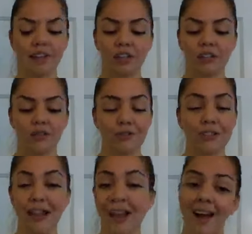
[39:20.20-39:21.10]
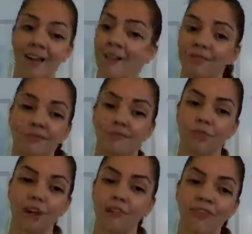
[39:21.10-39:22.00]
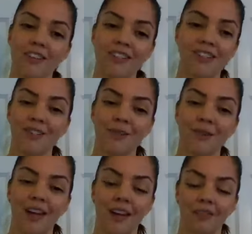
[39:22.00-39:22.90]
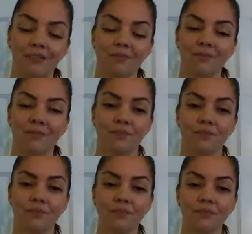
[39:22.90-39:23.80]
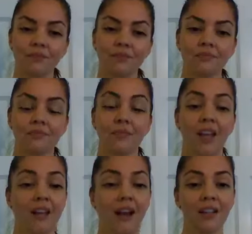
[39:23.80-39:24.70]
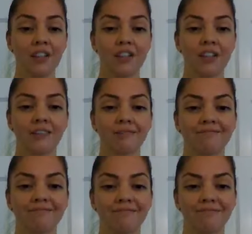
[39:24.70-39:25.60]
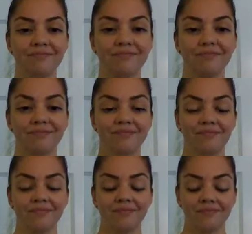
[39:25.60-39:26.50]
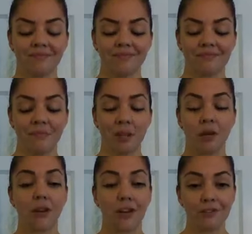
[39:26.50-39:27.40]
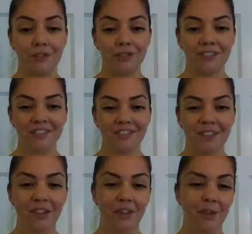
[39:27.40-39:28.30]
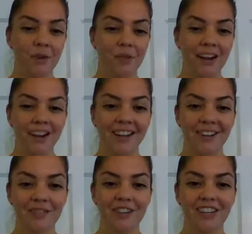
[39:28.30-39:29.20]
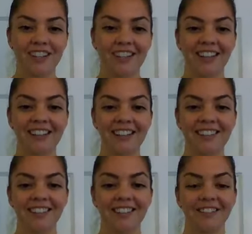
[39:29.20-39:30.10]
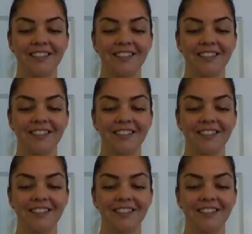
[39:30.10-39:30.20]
anxious, or sad, whatever it is, it's okay acknowledge it, be grateful for the human mind and what it does,